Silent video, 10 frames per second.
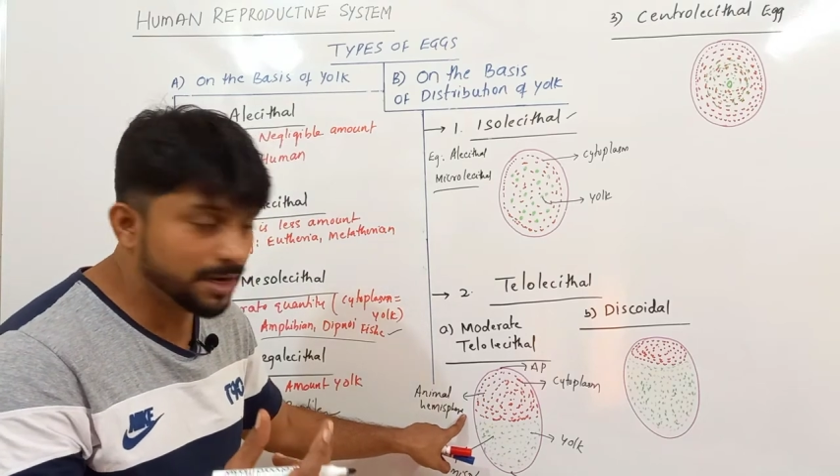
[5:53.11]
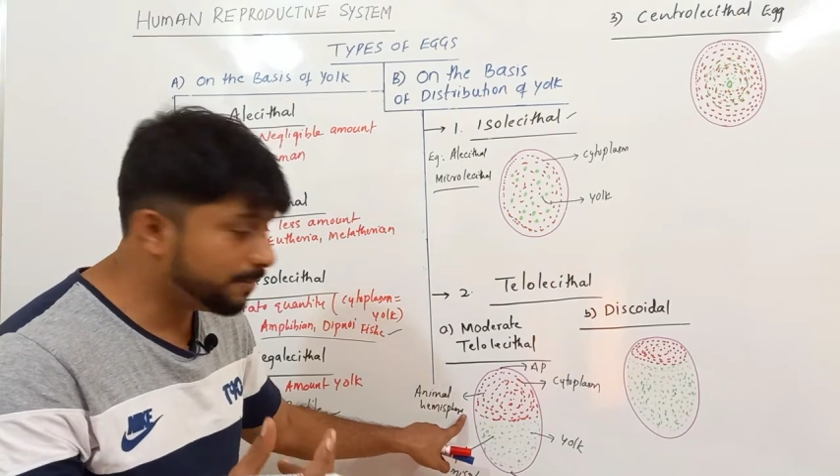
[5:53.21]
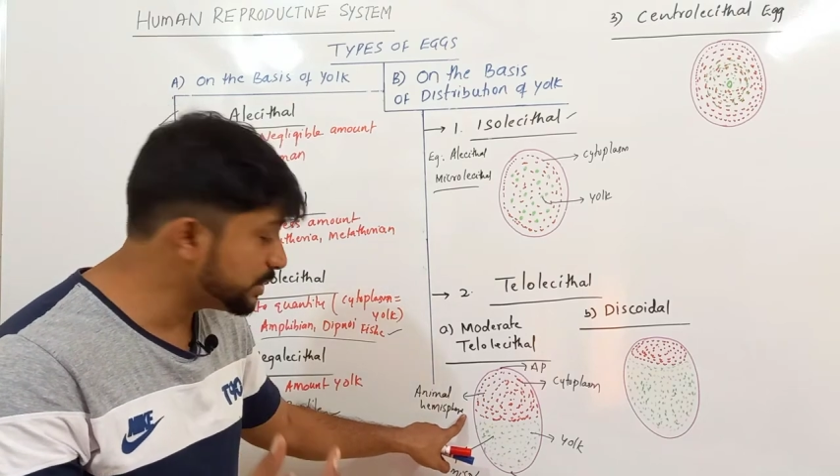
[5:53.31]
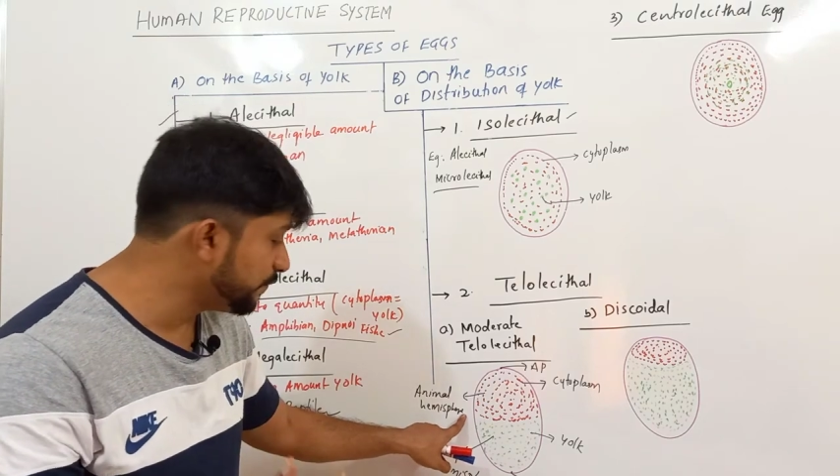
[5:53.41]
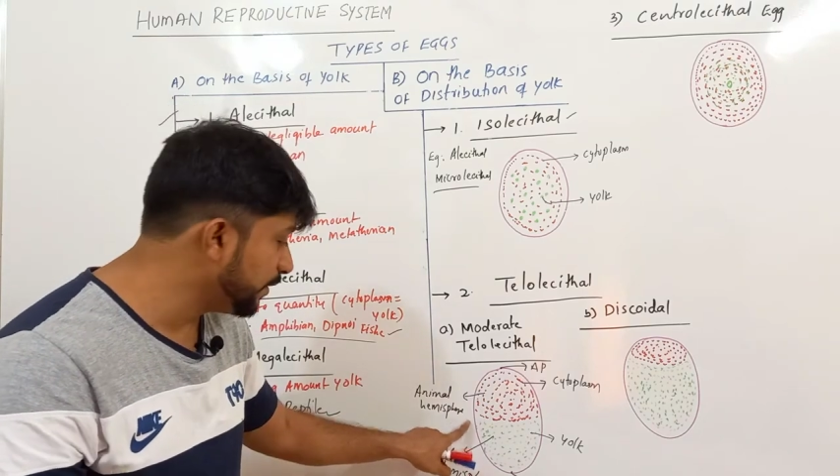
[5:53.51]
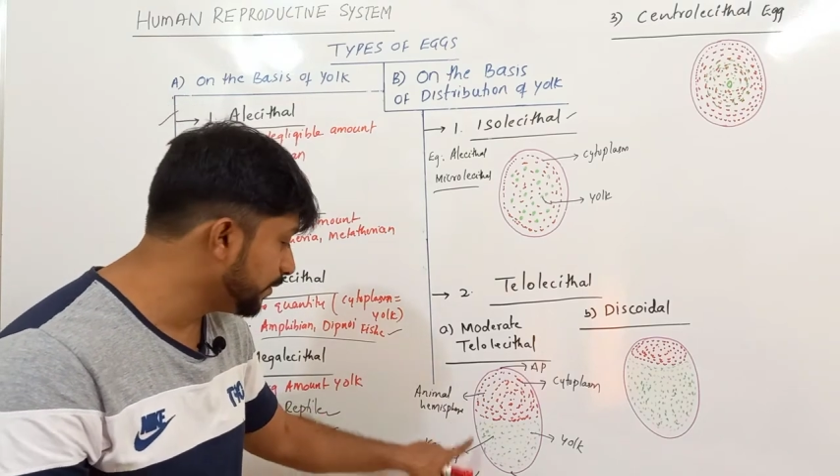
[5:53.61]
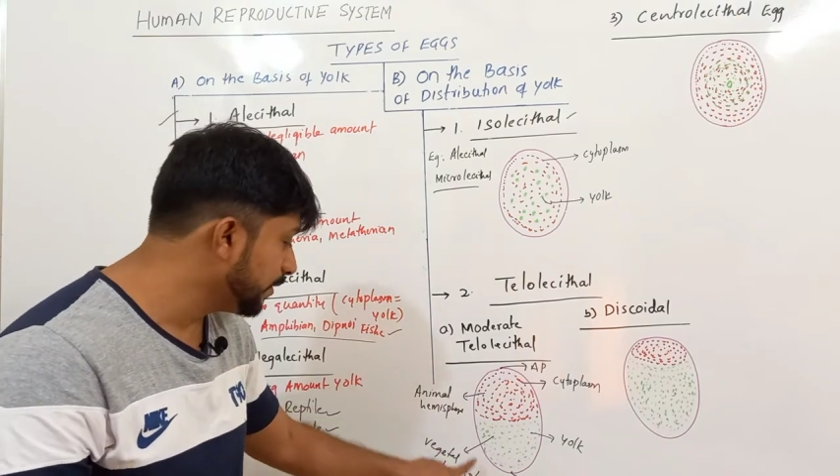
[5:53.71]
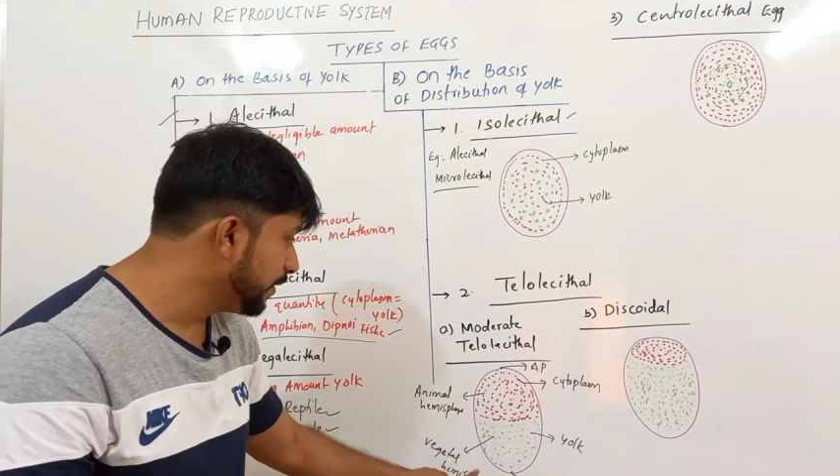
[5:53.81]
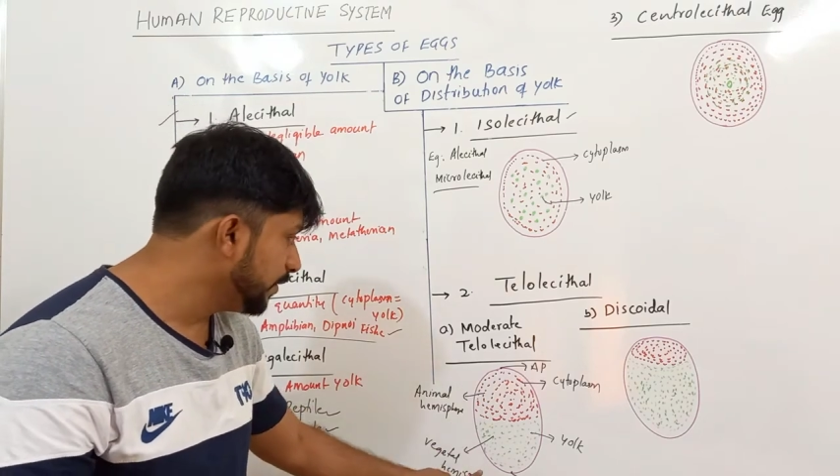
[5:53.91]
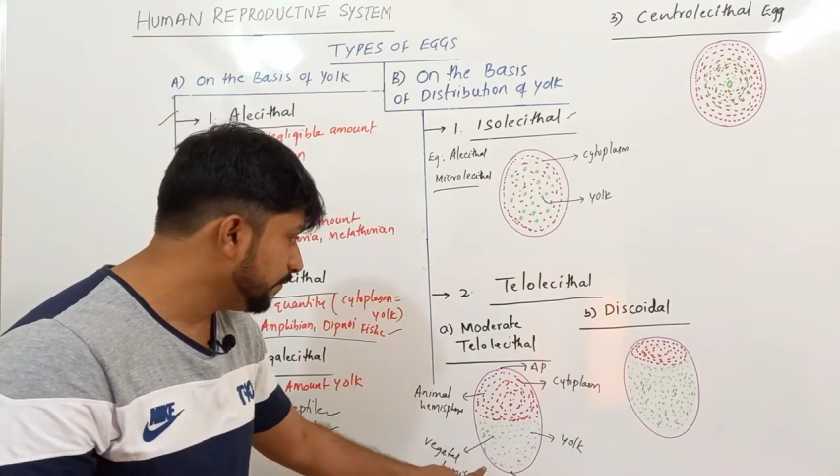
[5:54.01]
hemisphere
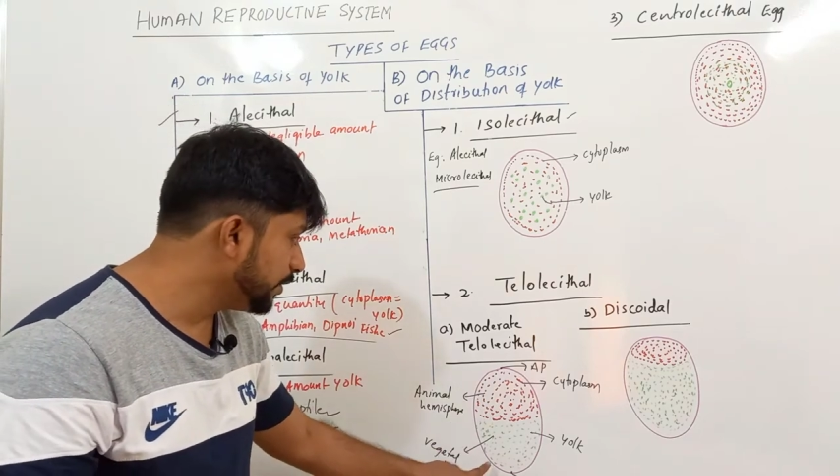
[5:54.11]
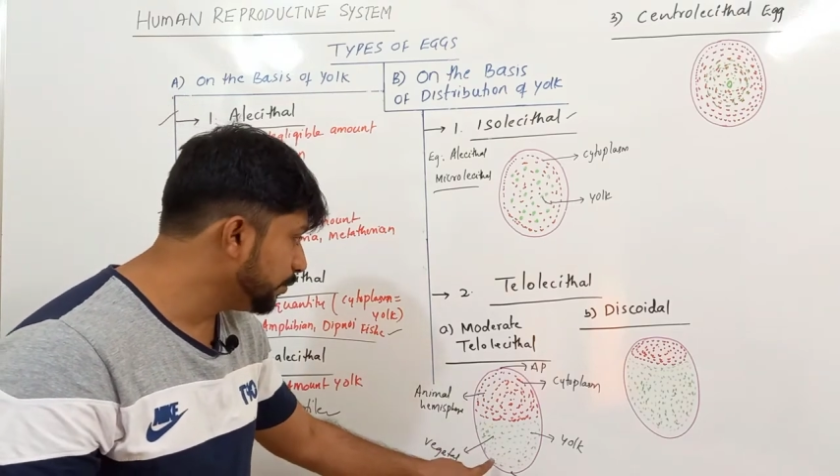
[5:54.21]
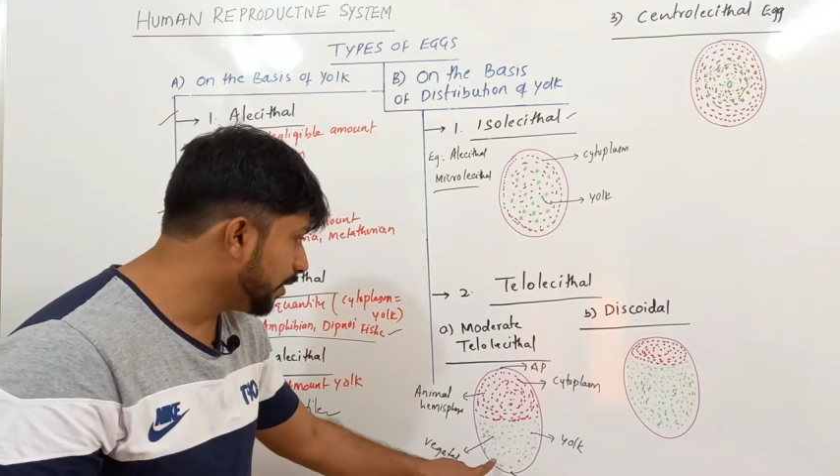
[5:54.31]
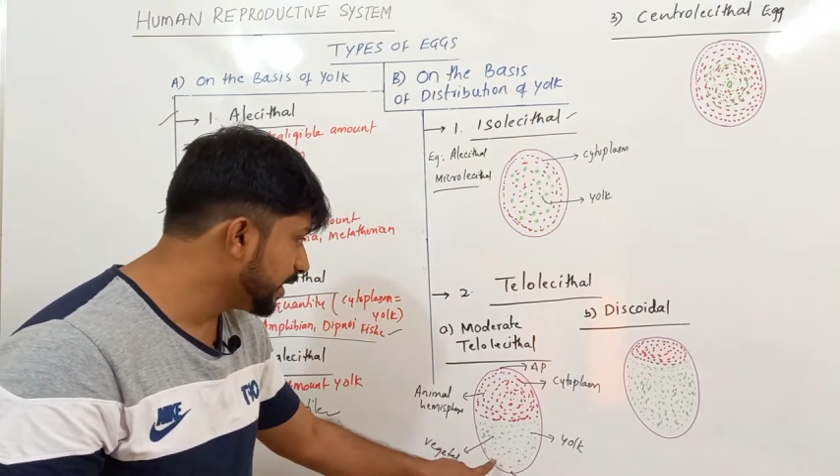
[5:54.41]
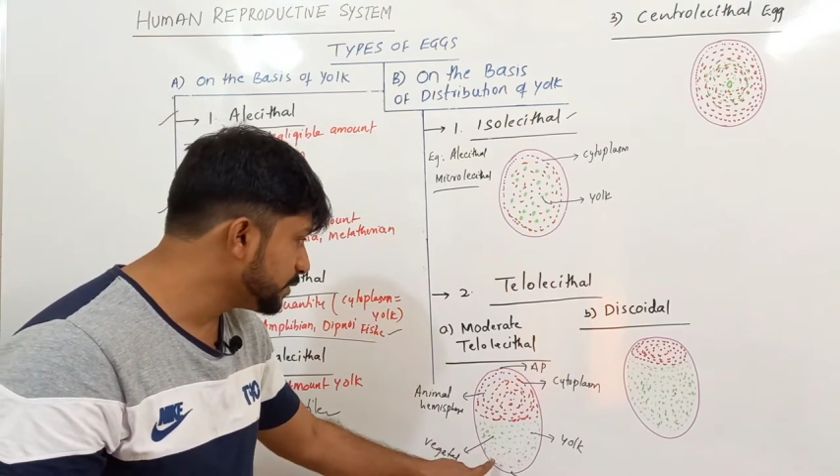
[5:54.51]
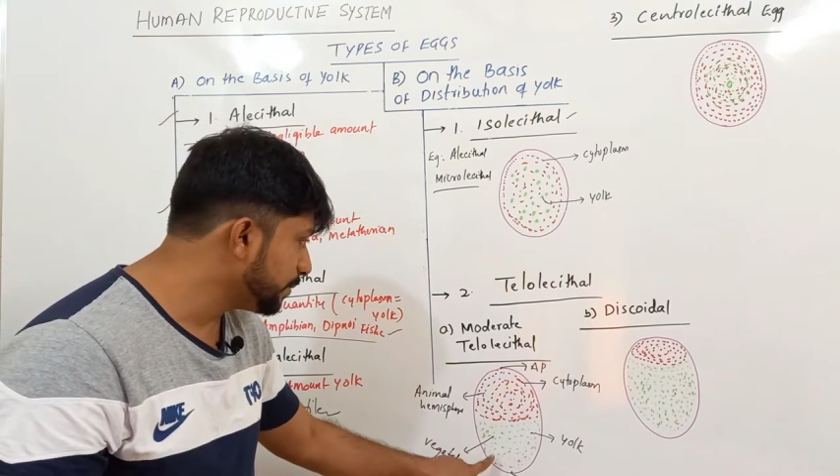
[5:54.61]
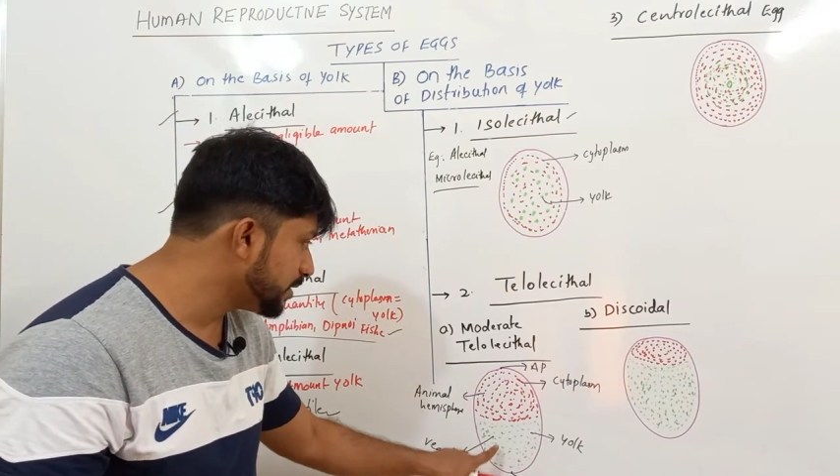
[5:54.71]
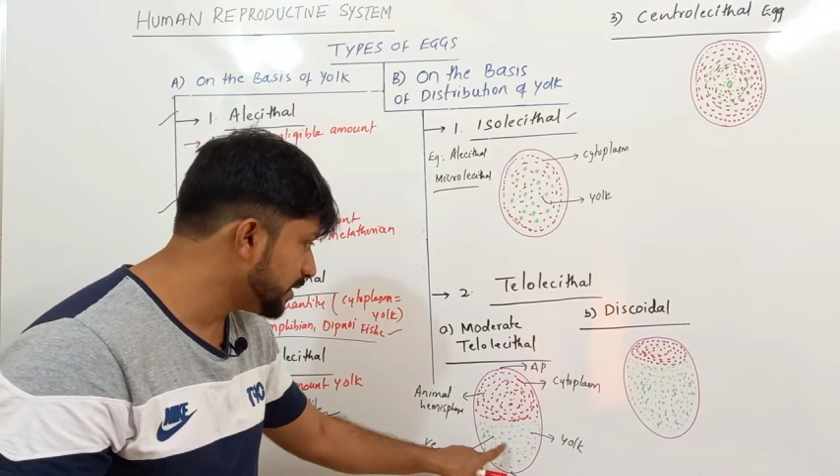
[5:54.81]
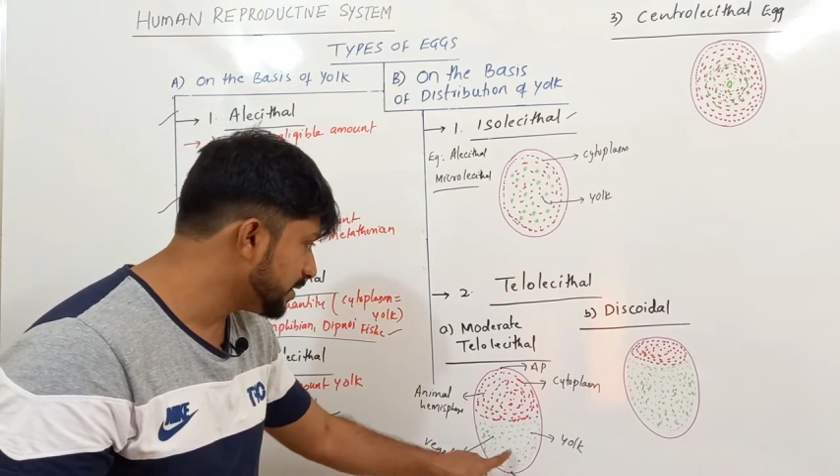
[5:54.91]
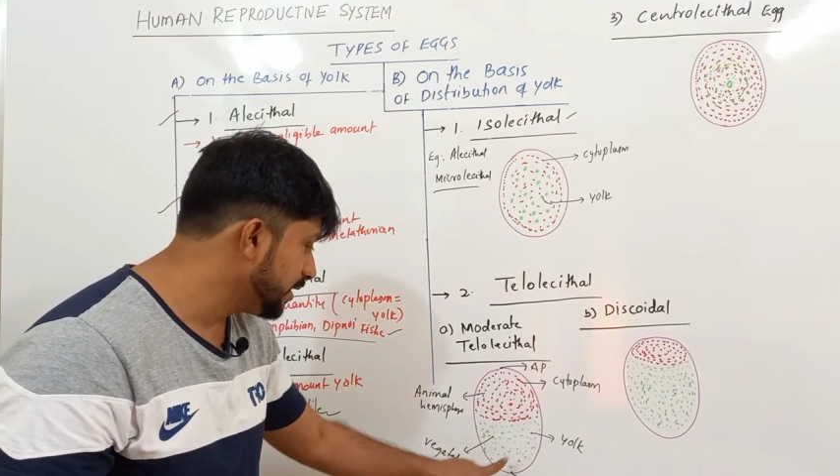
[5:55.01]
where yolk is
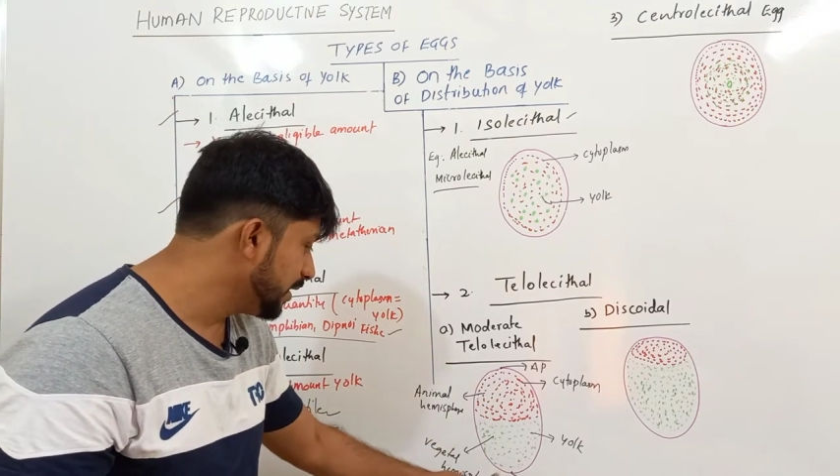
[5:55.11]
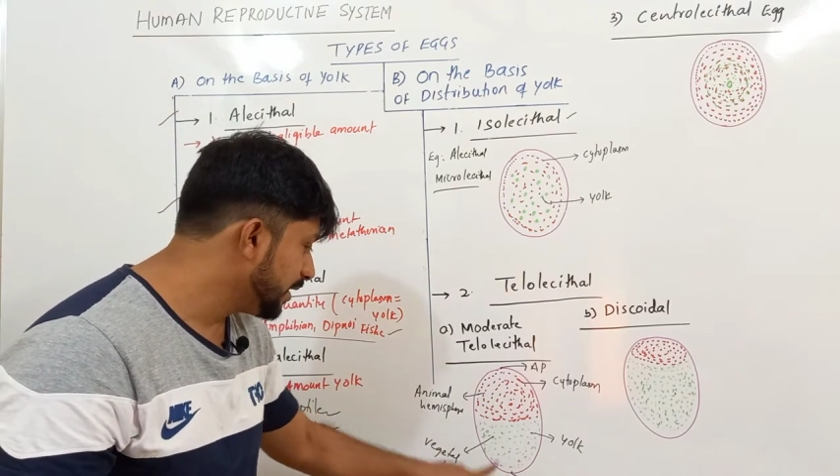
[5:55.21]
present